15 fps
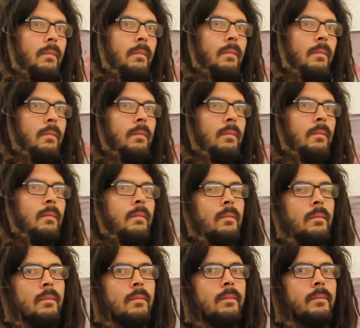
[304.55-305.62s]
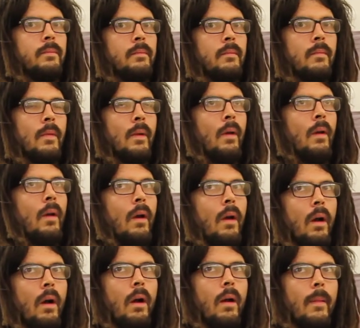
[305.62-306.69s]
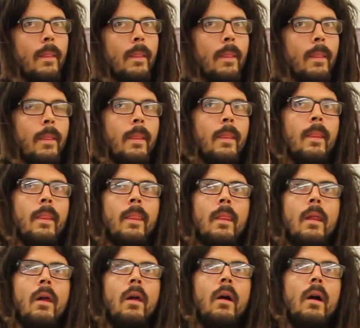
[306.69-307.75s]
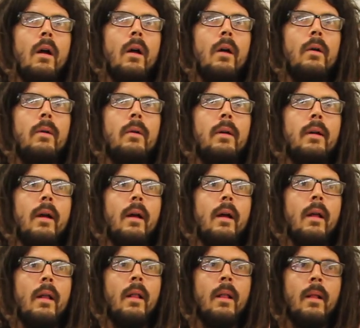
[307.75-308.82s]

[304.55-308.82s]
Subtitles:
Like what do you think was the compelling parts of it that stood out for you?